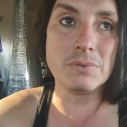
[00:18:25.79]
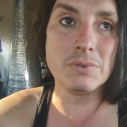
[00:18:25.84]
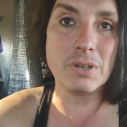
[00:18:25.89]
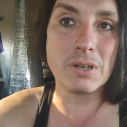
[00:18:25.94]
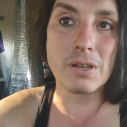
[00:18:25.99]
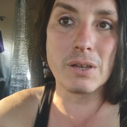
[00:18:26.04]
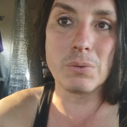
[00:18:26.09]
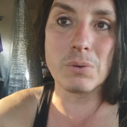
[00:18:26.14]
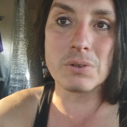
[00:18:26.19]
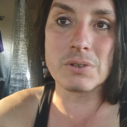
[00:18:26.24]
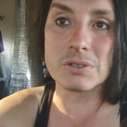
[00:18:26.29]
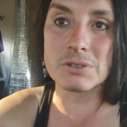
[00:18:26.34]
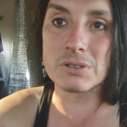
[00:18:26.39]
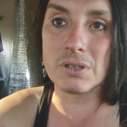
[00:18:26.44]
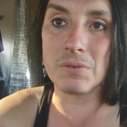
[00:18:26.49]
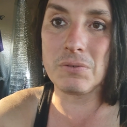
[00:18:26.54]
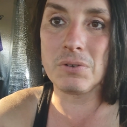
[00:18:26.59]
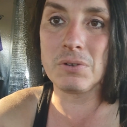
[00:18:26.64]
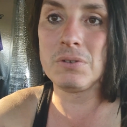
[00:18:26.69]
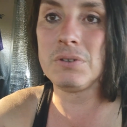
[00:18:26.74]
digging with a
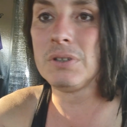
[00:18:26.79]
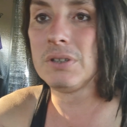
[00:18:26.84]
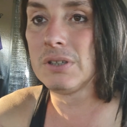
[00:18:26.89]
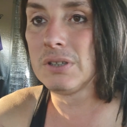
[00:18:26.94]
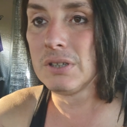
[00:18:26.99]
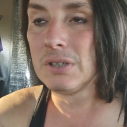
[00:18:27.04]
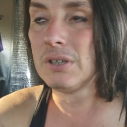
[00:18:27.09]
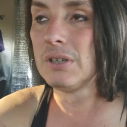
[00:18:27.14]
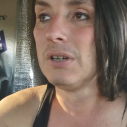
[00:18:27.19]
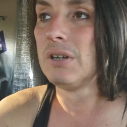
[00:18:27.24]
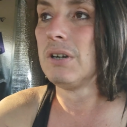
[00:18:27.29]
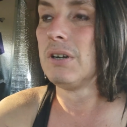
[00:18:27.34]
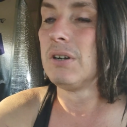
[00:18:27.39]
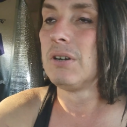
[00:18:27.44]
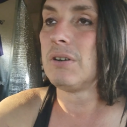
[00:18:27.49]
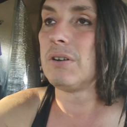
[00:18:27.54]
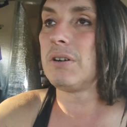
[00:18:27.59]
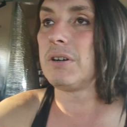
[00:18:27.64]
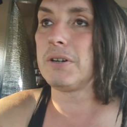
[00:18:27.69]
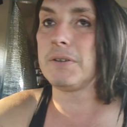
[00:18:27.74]
shovel,
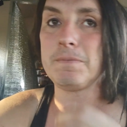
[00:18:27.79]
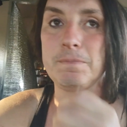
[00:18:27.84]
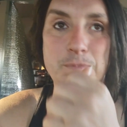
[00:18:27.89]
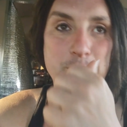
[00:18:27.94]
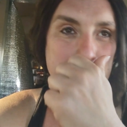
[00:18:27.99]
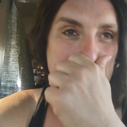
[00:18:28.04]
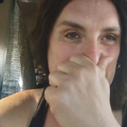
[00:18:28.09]
right?